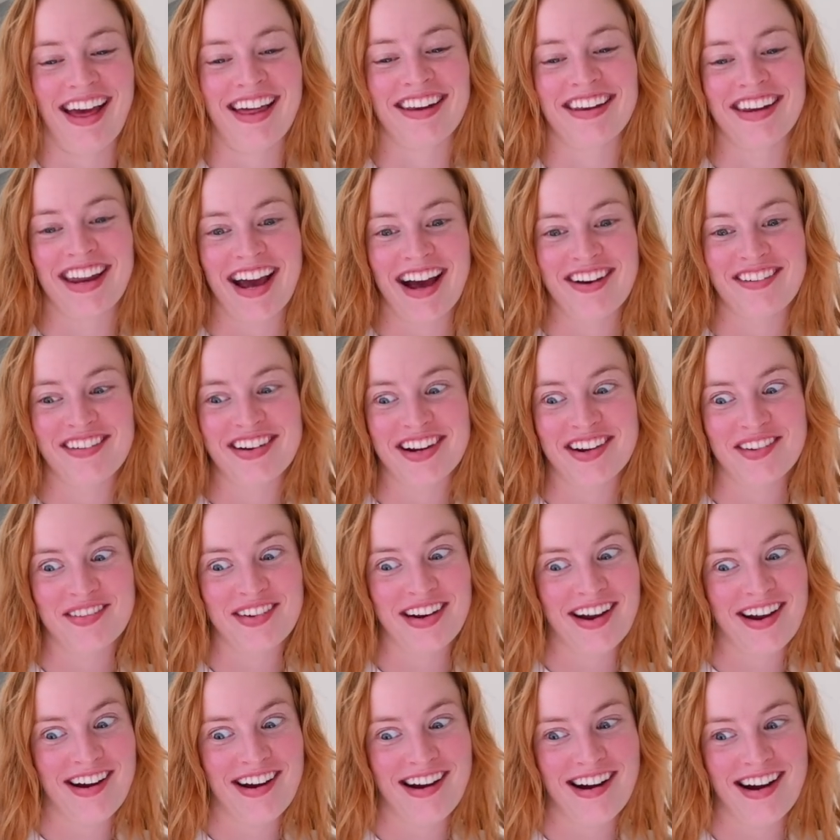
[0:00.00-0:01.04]
and now here
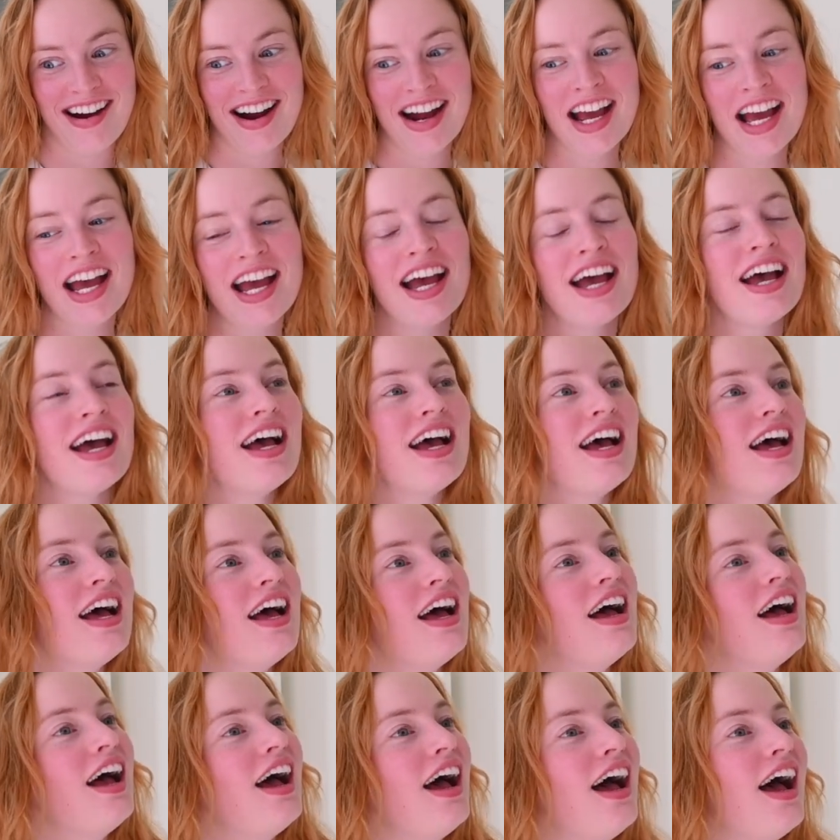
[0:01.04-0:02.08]
we are.
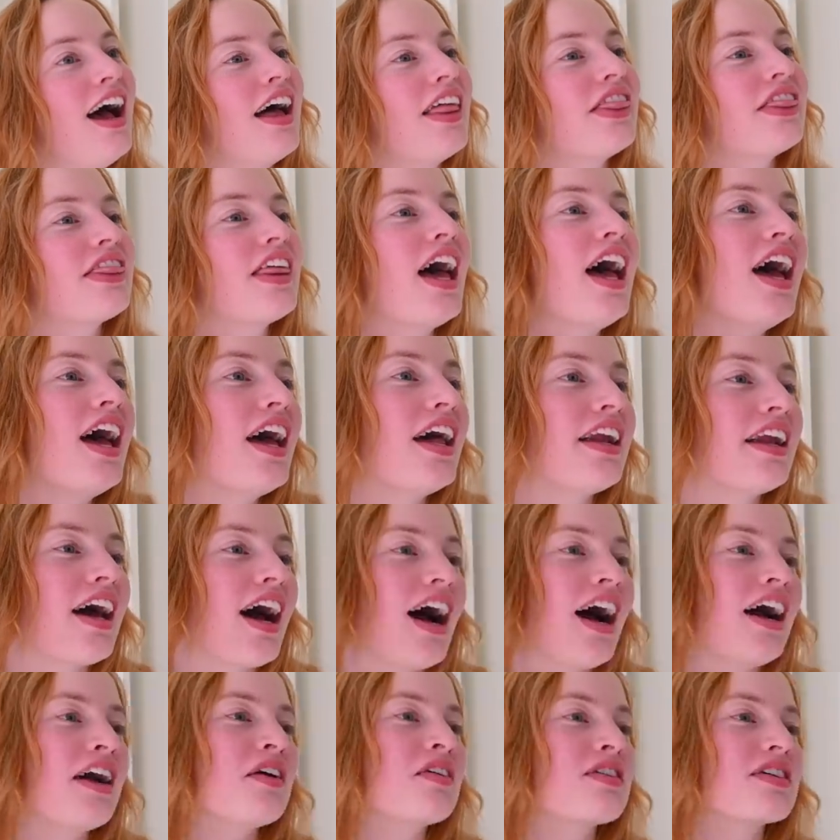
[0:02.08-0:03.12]
And then
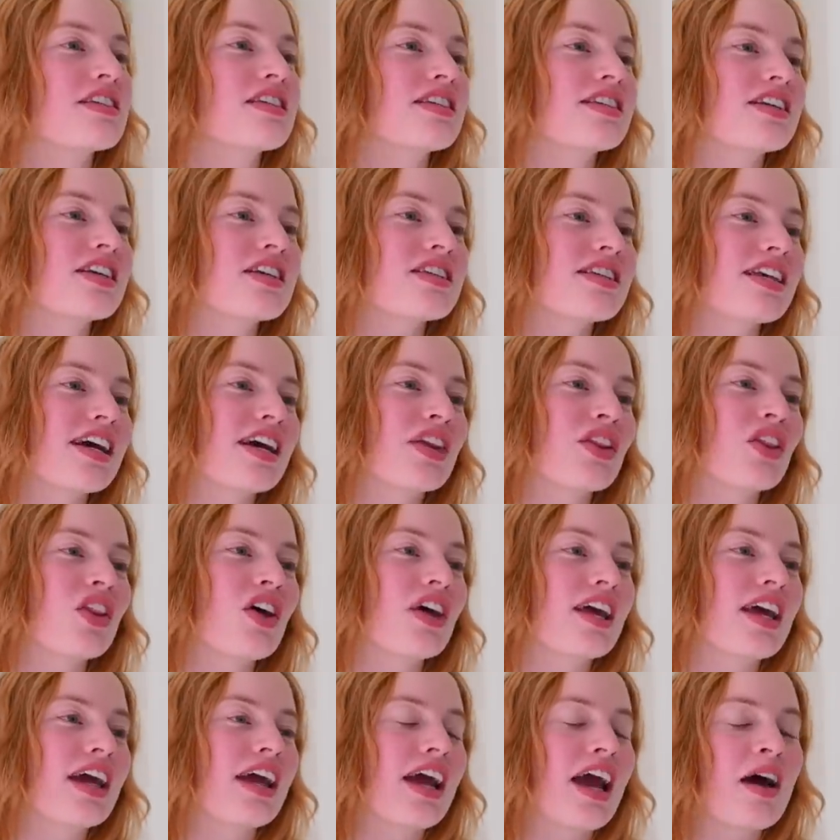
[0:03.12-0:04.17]
I was just like
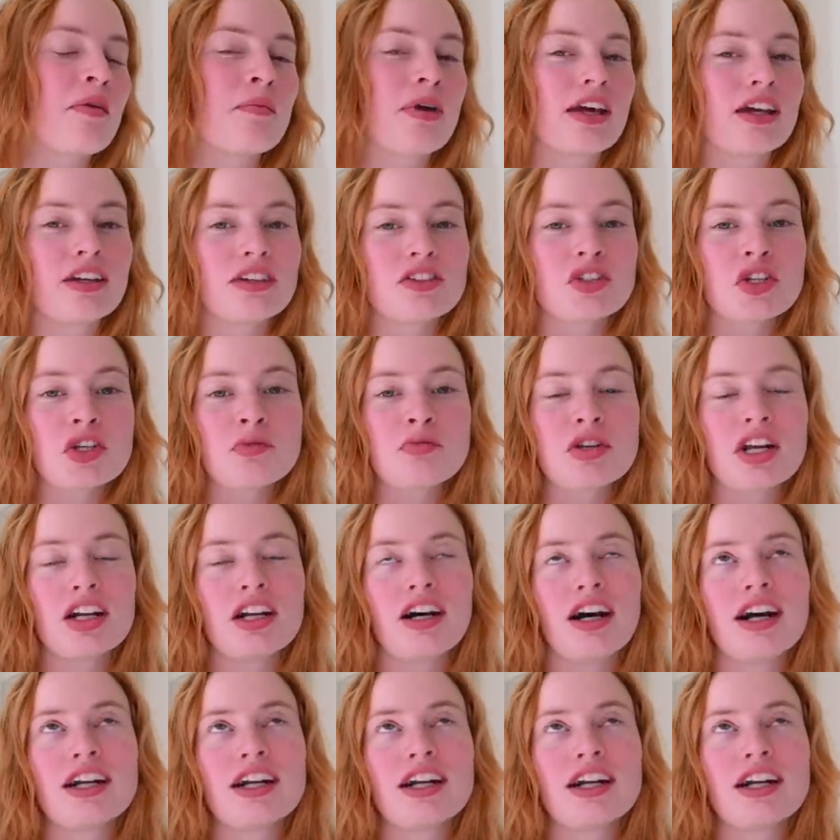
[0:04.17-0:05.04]
looking at my YouTube channel.